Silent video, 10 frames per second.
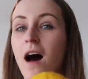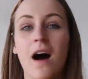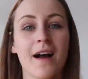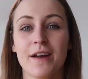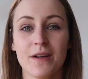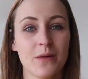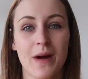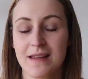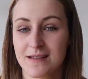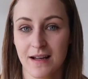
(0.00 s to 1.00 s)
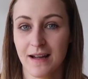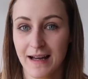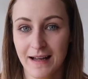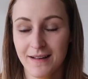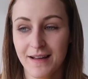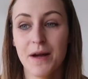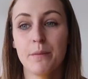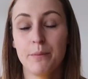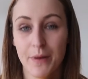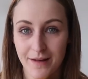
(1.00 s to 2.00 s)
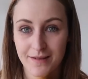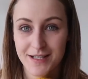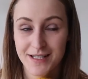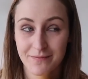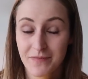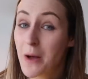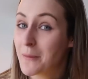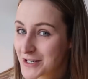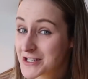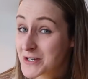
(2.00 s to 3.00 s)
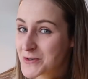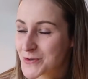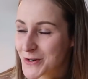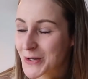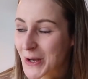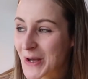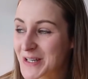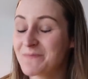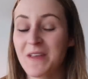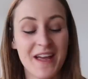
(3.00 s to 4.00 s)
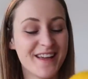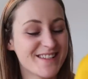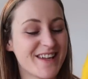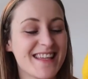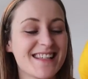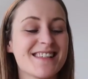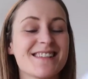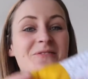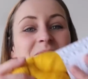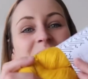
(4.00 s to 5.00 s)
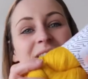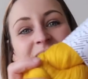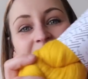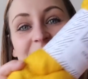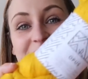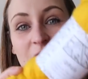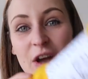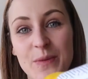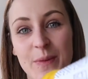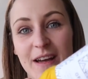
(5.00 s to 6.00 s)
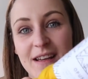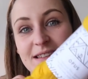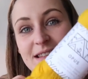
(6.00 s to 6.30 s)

I couldn't wear this colour, but my children could. So this is the Walcot Yarns Opus